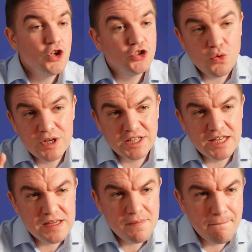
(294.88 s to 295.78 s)
So we
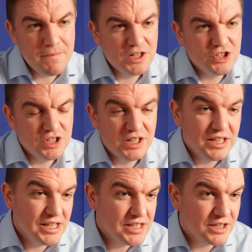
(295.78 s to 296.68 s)
keep mentioning
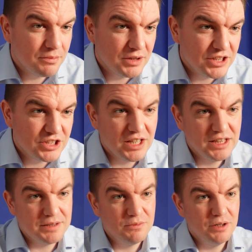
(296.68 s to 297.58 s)
Ecomledger and
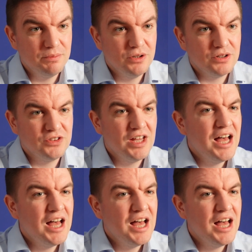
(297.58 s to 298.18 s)
LinkmyBooks,